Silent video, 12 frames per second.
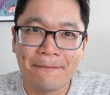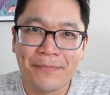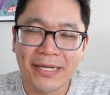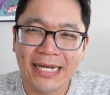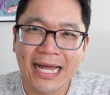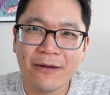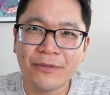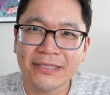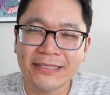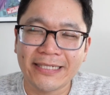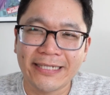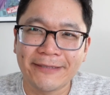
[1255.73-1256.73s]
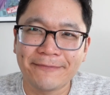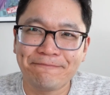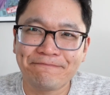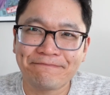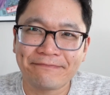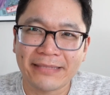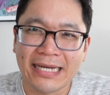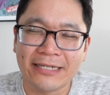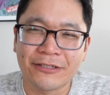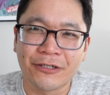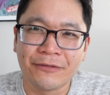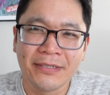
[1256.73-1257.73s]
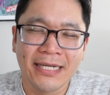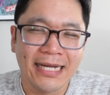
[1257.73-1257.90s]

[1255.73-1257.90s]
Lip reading: But I wasn't, I don't know.